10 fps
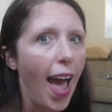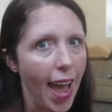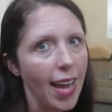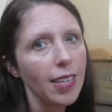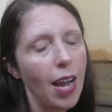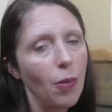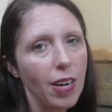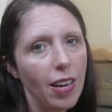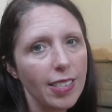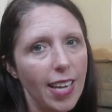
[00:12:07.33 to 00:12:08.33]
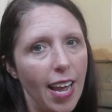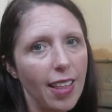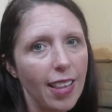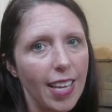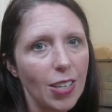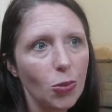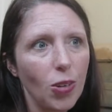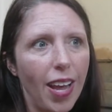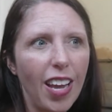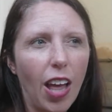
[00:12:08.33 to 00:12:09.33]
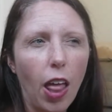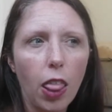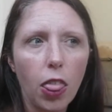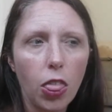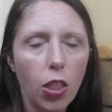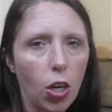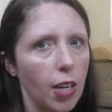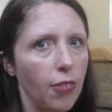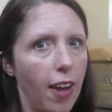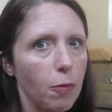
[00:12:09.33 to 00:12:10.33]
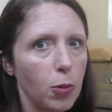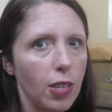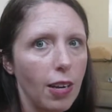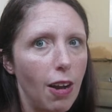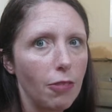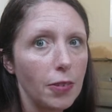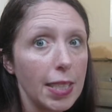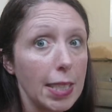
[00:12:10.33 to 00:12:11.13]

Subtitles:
And I went on a day that things were like 35% off.